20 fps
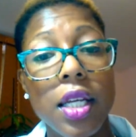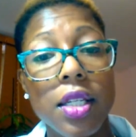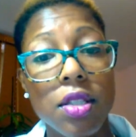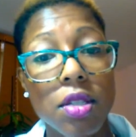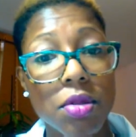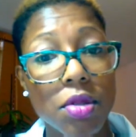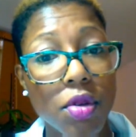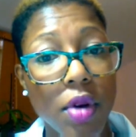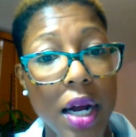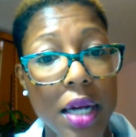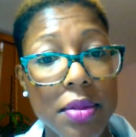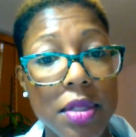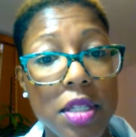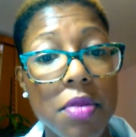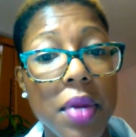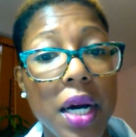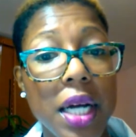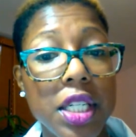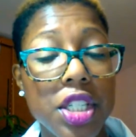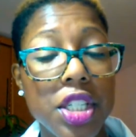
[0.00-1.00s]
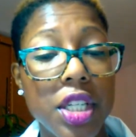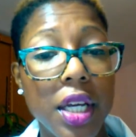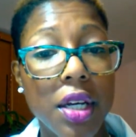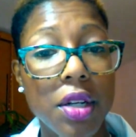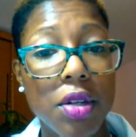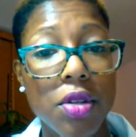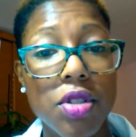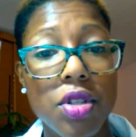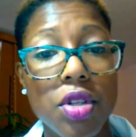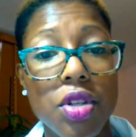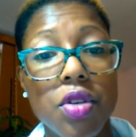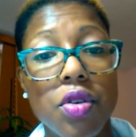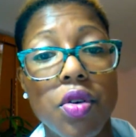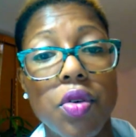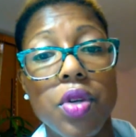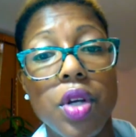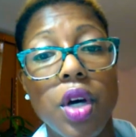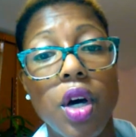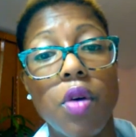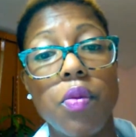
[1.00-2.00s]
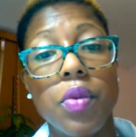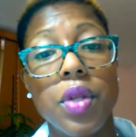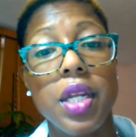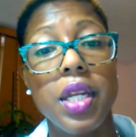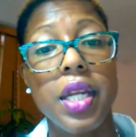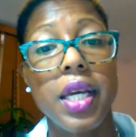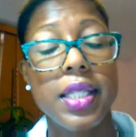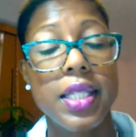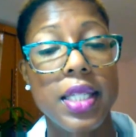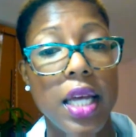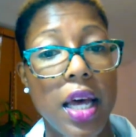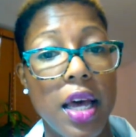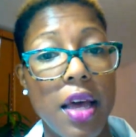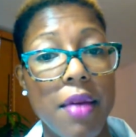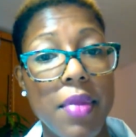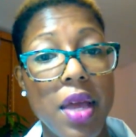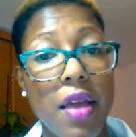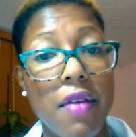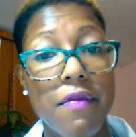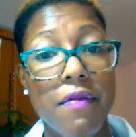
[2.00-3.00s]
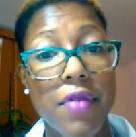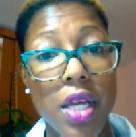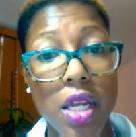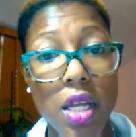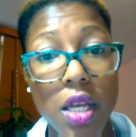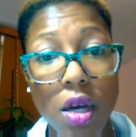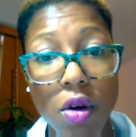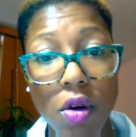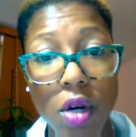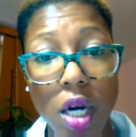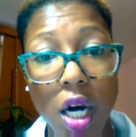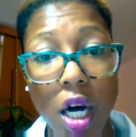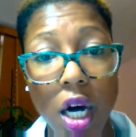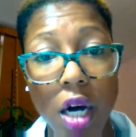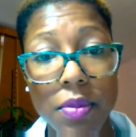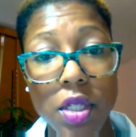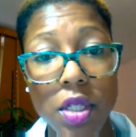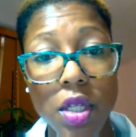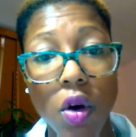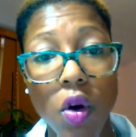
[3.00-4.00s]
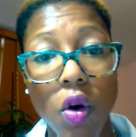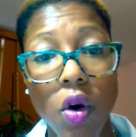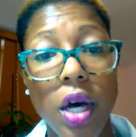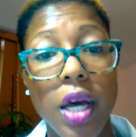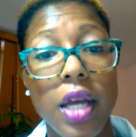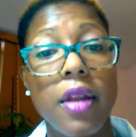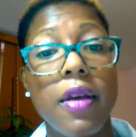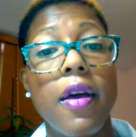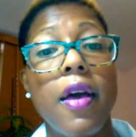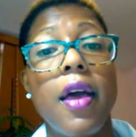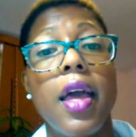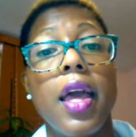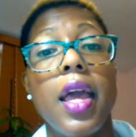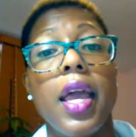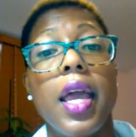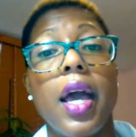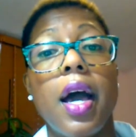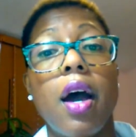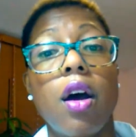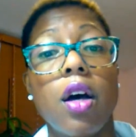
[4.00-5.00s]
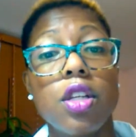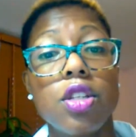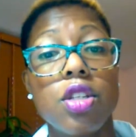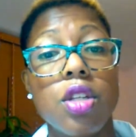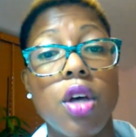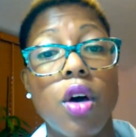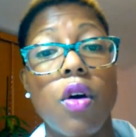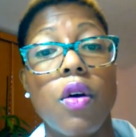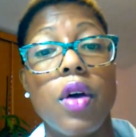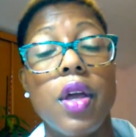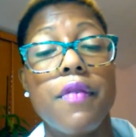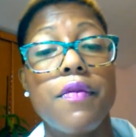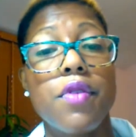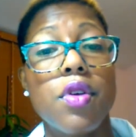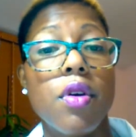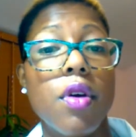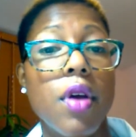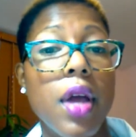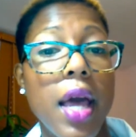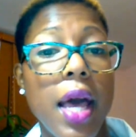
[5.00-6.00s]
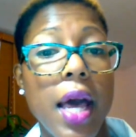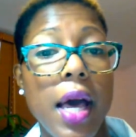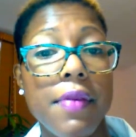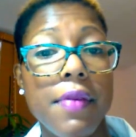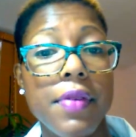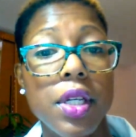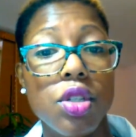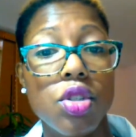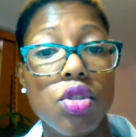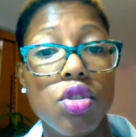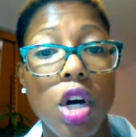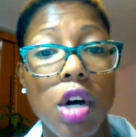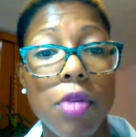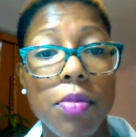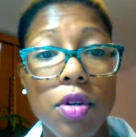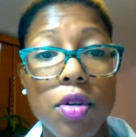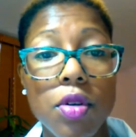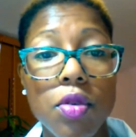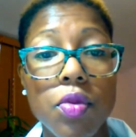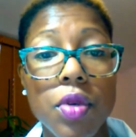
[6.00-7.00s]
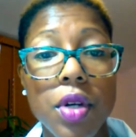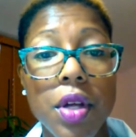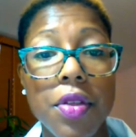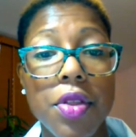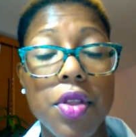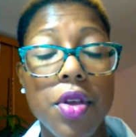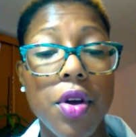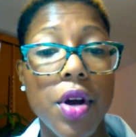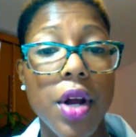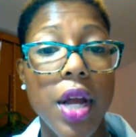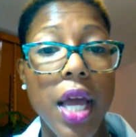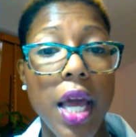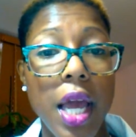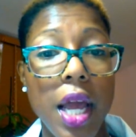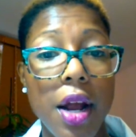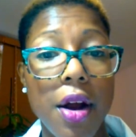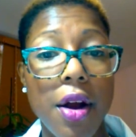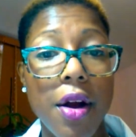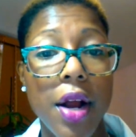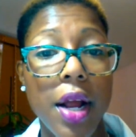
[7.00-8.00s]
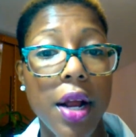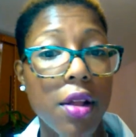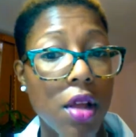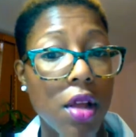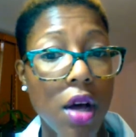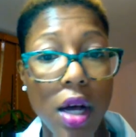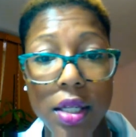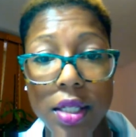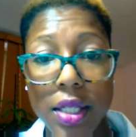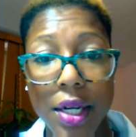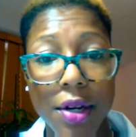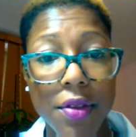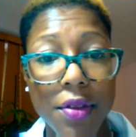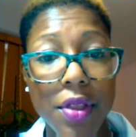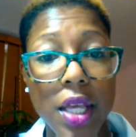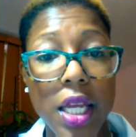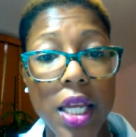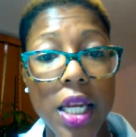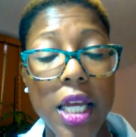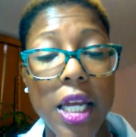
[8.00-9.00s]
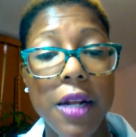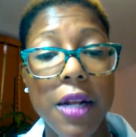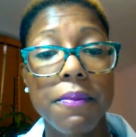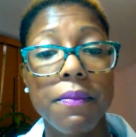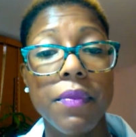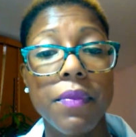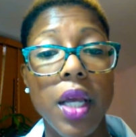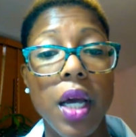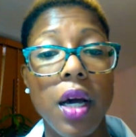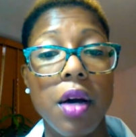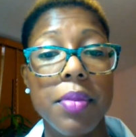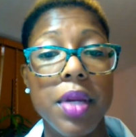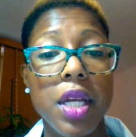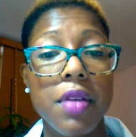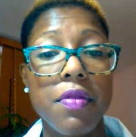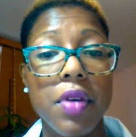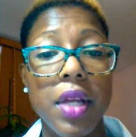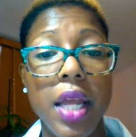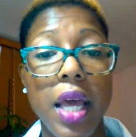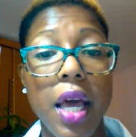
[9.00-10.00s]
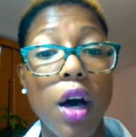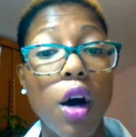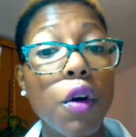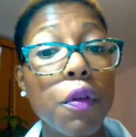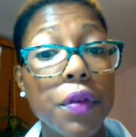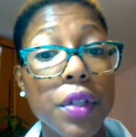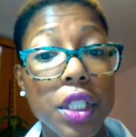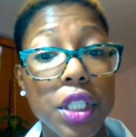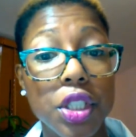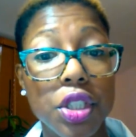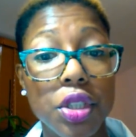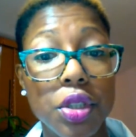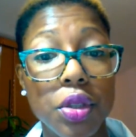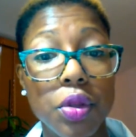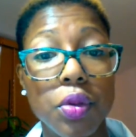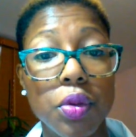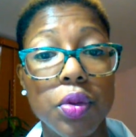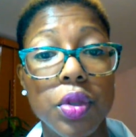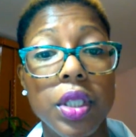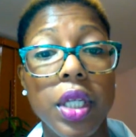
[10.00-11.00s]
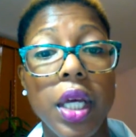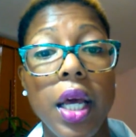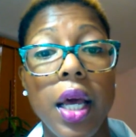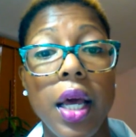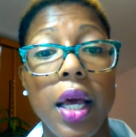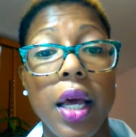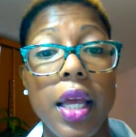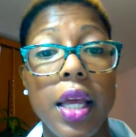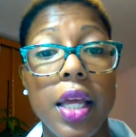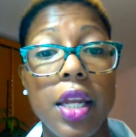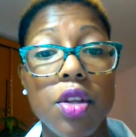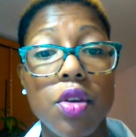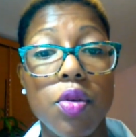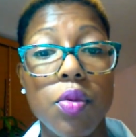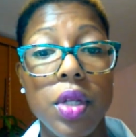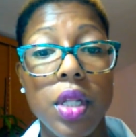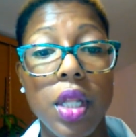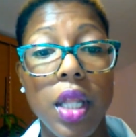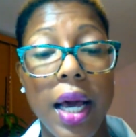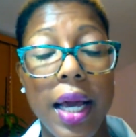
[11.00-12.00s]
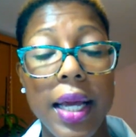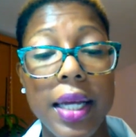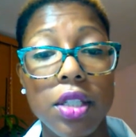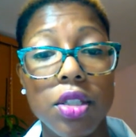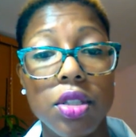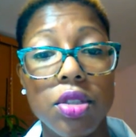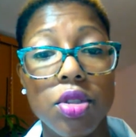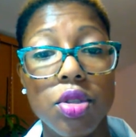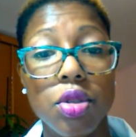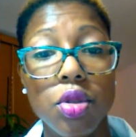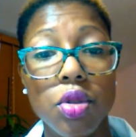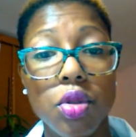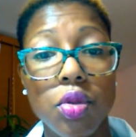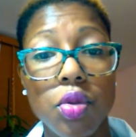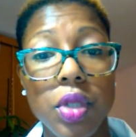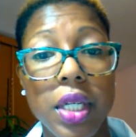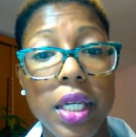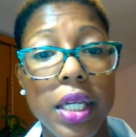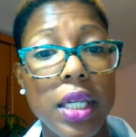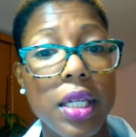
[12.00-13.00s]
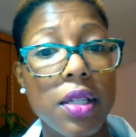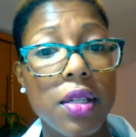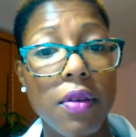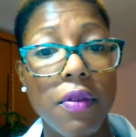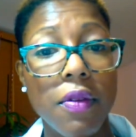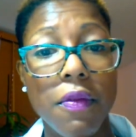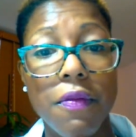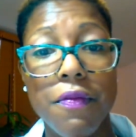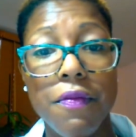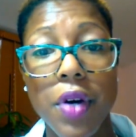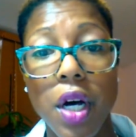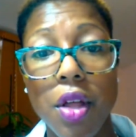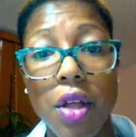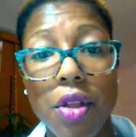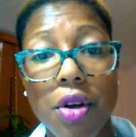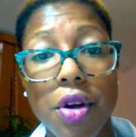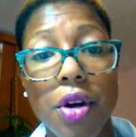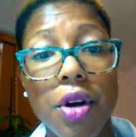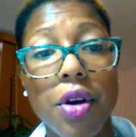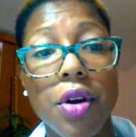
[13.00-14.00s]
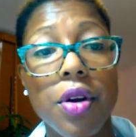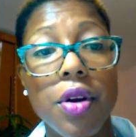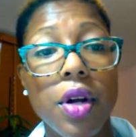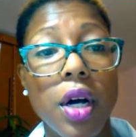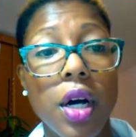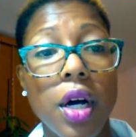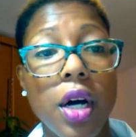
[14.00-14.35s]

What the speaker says: subscribe to my channel so you'll know when the next time a video comes on. Also, if you're having trouble with your hair loss, hair thinning, even health issues, and you would like to get further